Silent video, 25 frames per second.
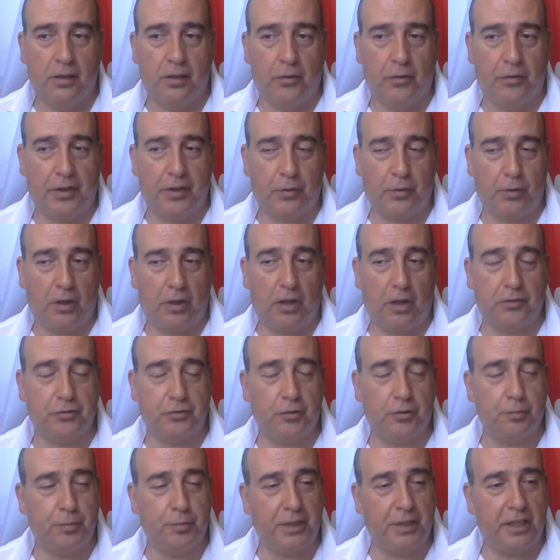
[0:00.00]
There will
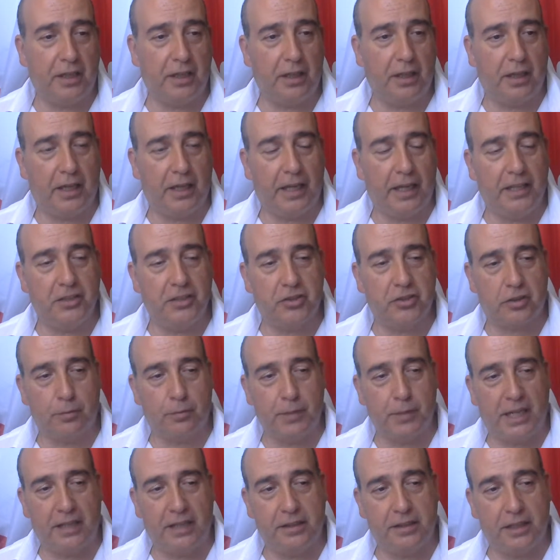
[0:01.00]
also be
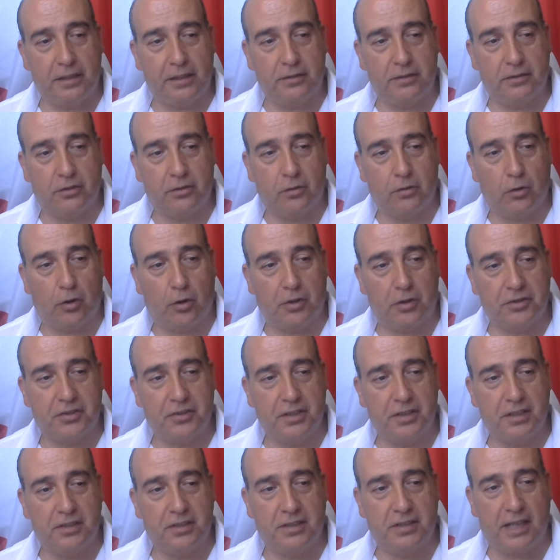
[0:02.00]
intermediate
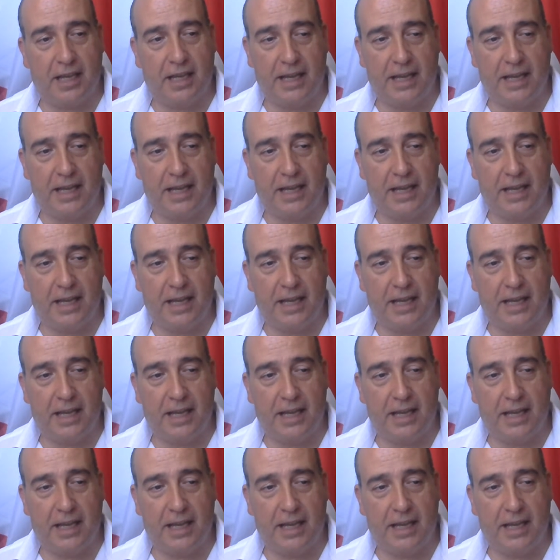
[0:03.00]
courses